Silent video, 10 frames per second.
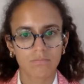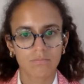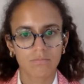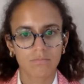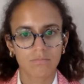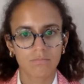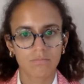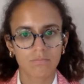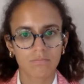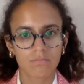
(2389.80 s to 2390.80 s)

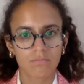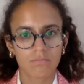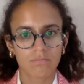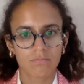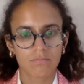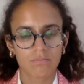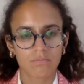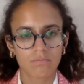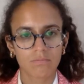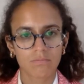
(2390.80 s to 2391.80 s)

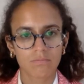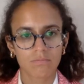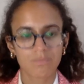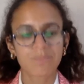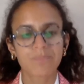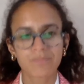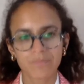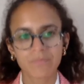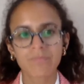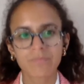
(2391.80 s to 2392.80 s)

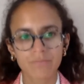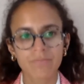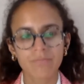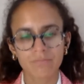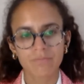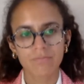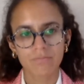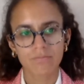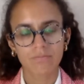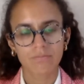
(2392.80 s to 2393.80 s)

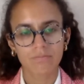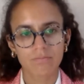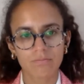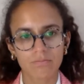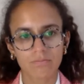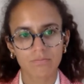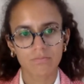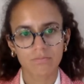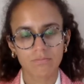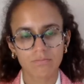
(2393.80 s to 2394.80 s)

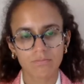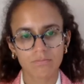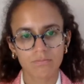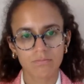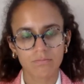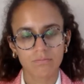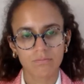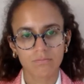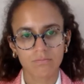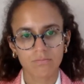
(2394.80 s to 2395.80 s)

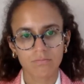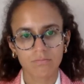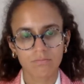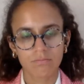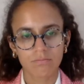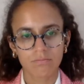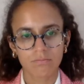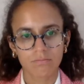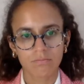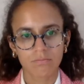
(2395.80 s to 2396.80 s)

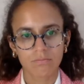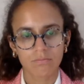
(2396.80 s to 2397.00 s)
The person shown says nothing.